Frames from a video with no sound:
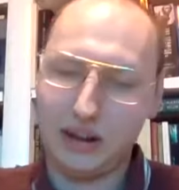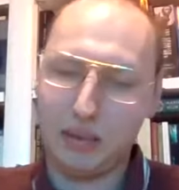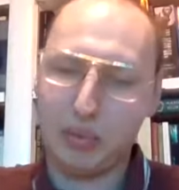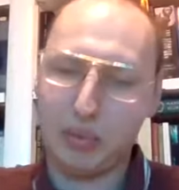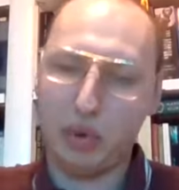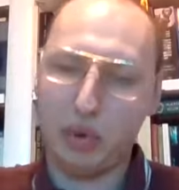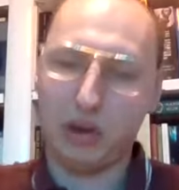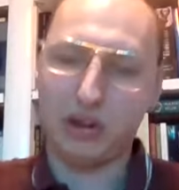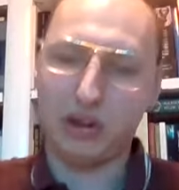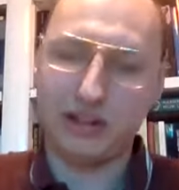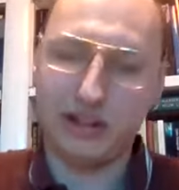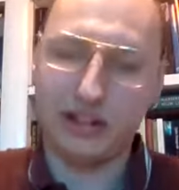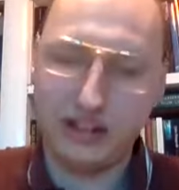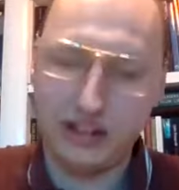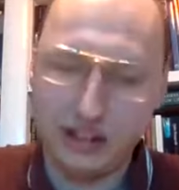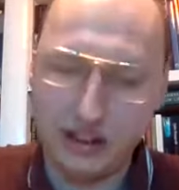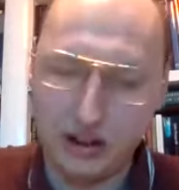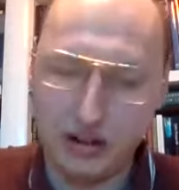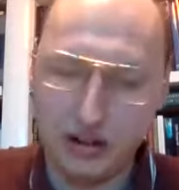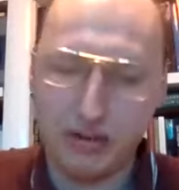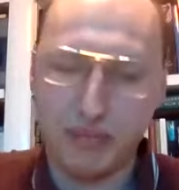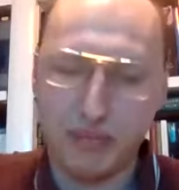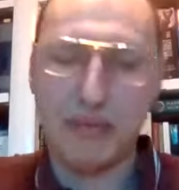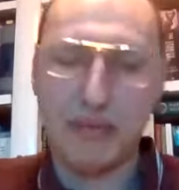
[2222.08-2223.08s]

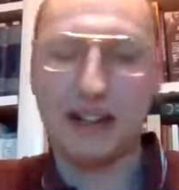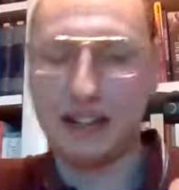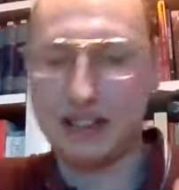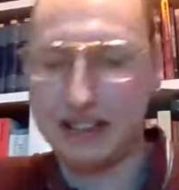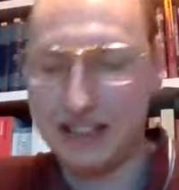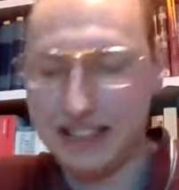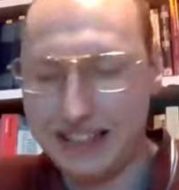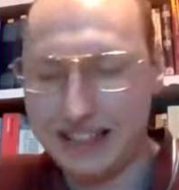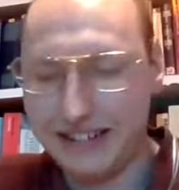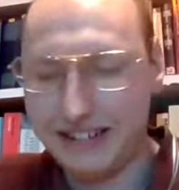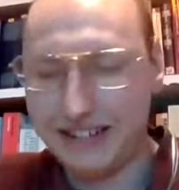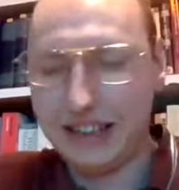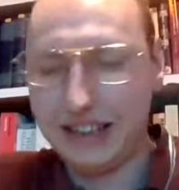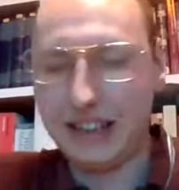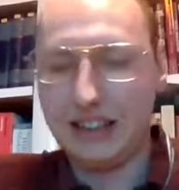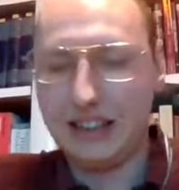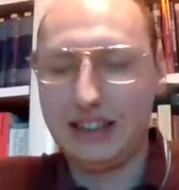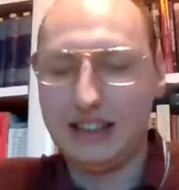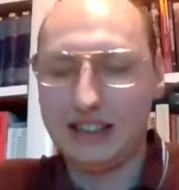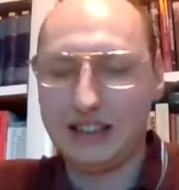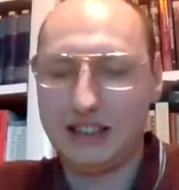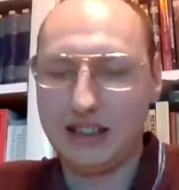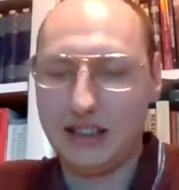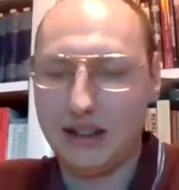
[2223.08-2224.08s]
politics of
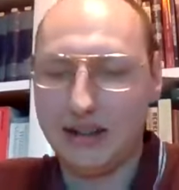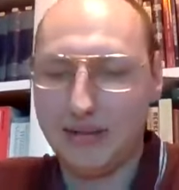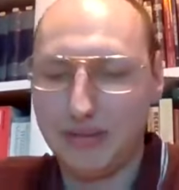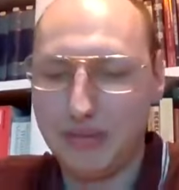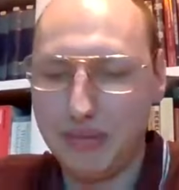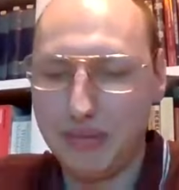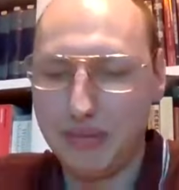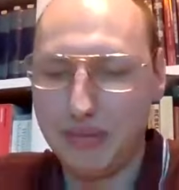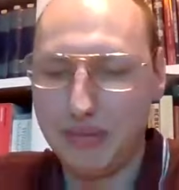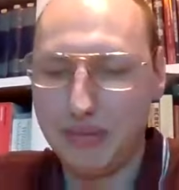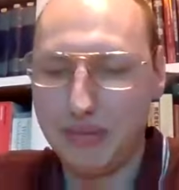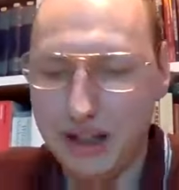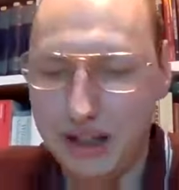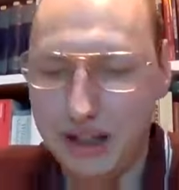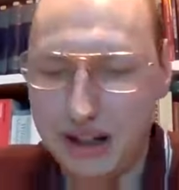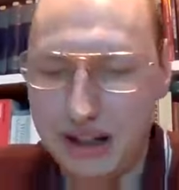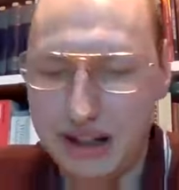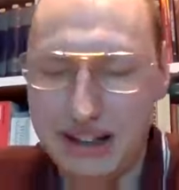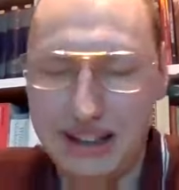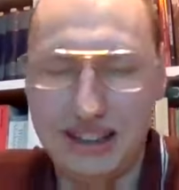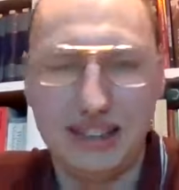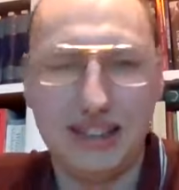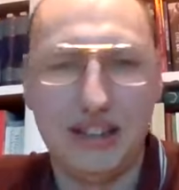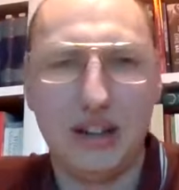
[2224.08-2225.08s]
managerialism.
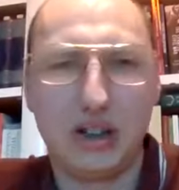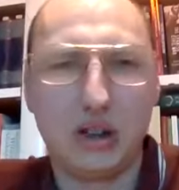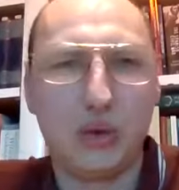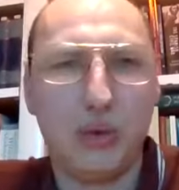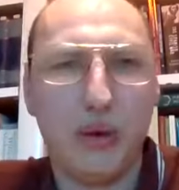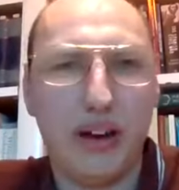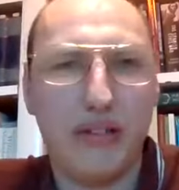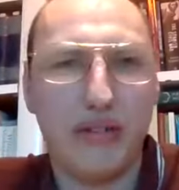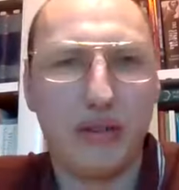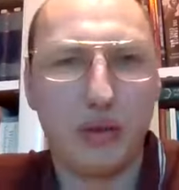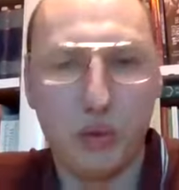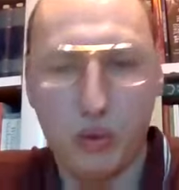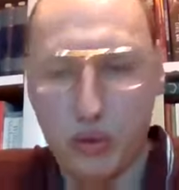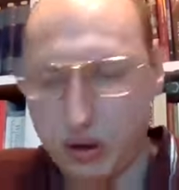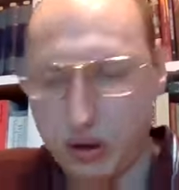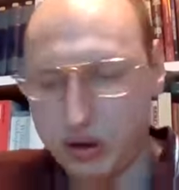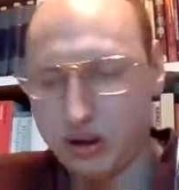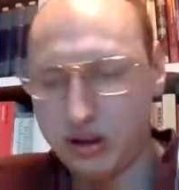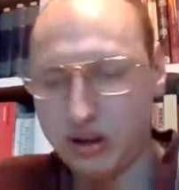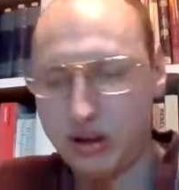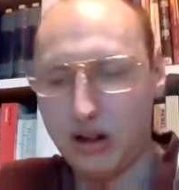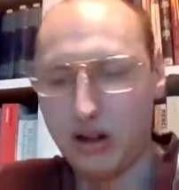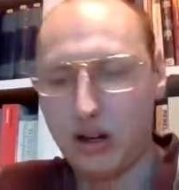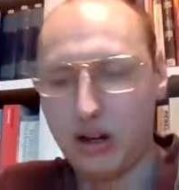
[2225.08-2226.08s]
In Dutch, we have the word
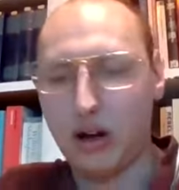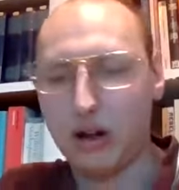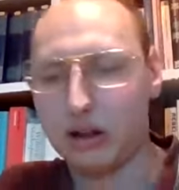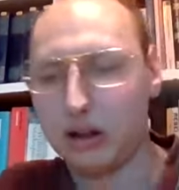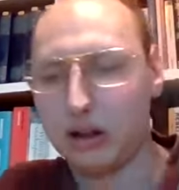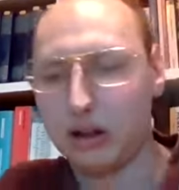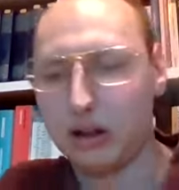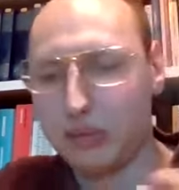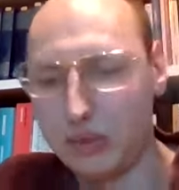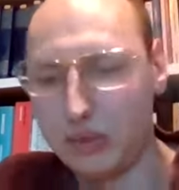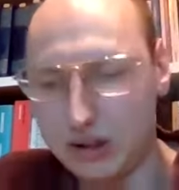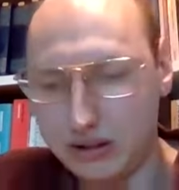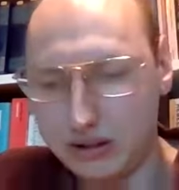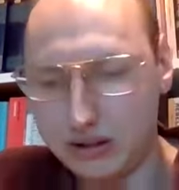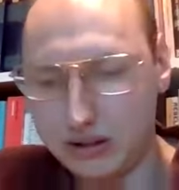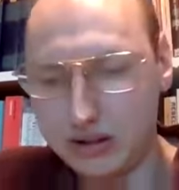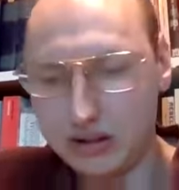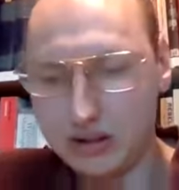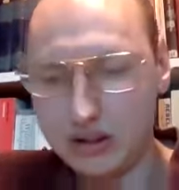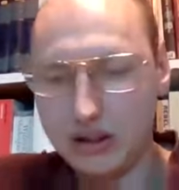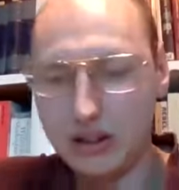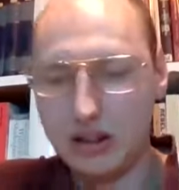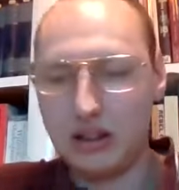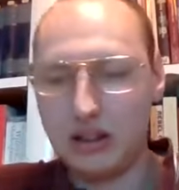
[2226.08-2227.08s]
alderman
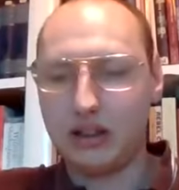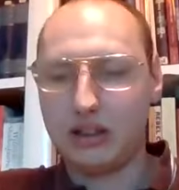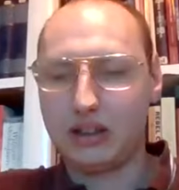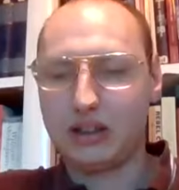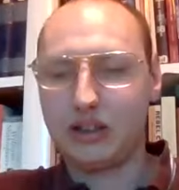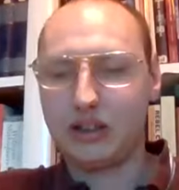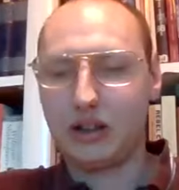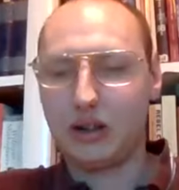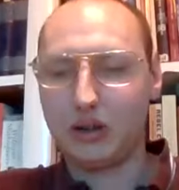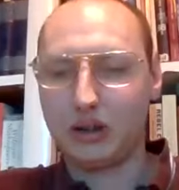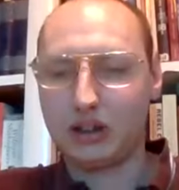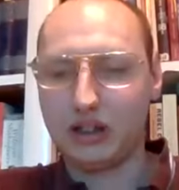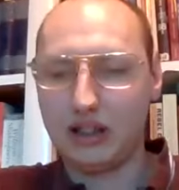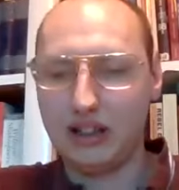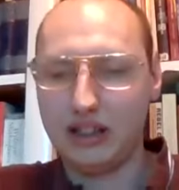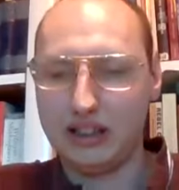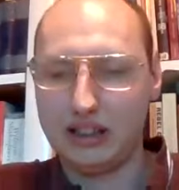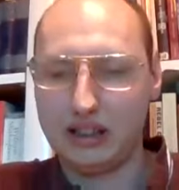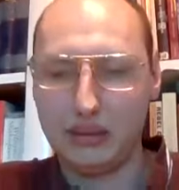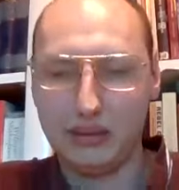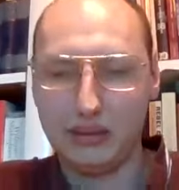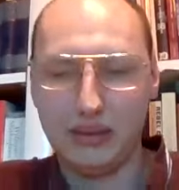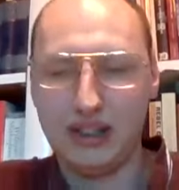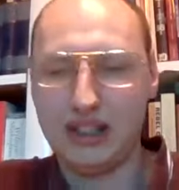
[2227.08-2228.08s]

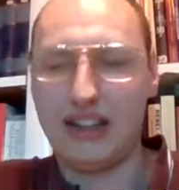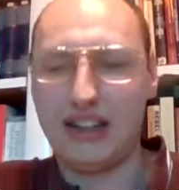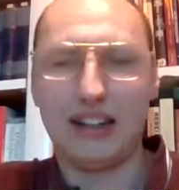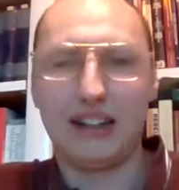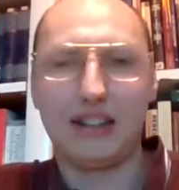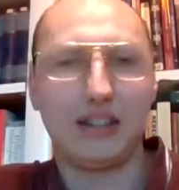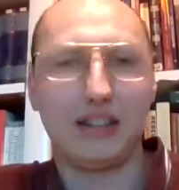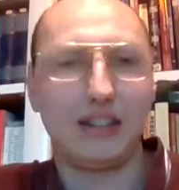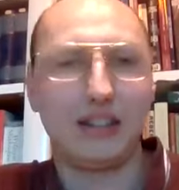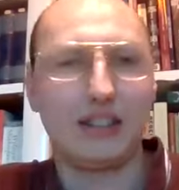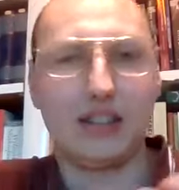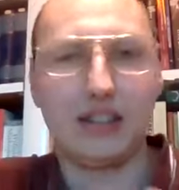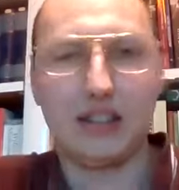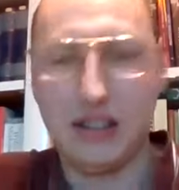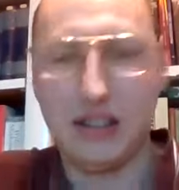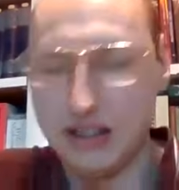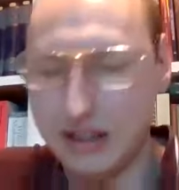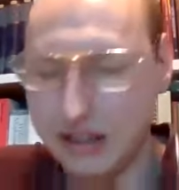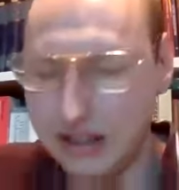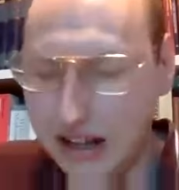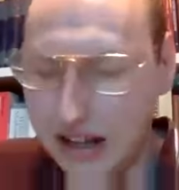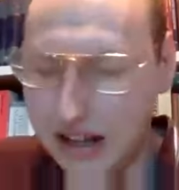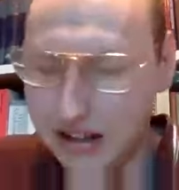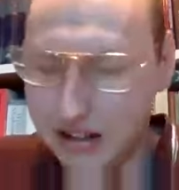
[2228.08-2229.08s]
socialism. In
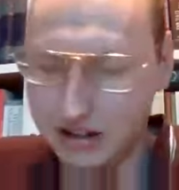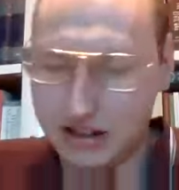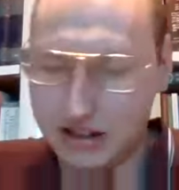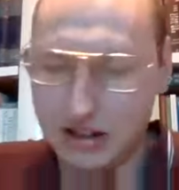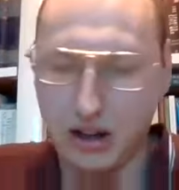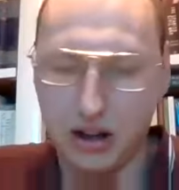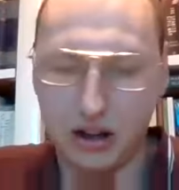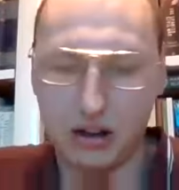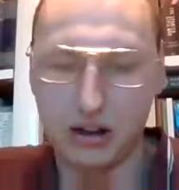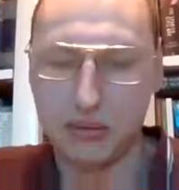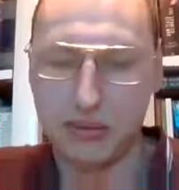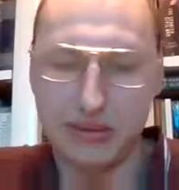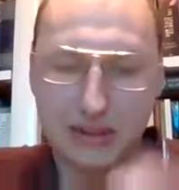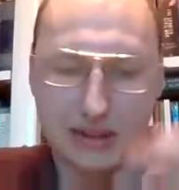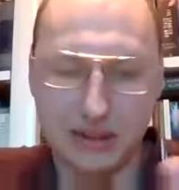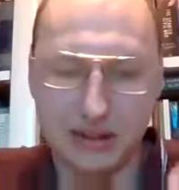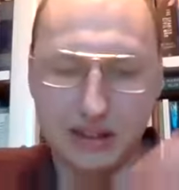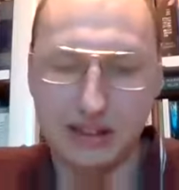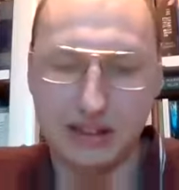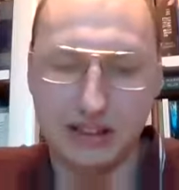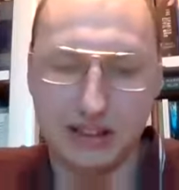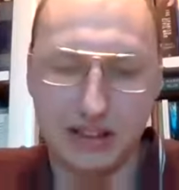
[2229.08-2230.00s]
the Netherlands, alderman is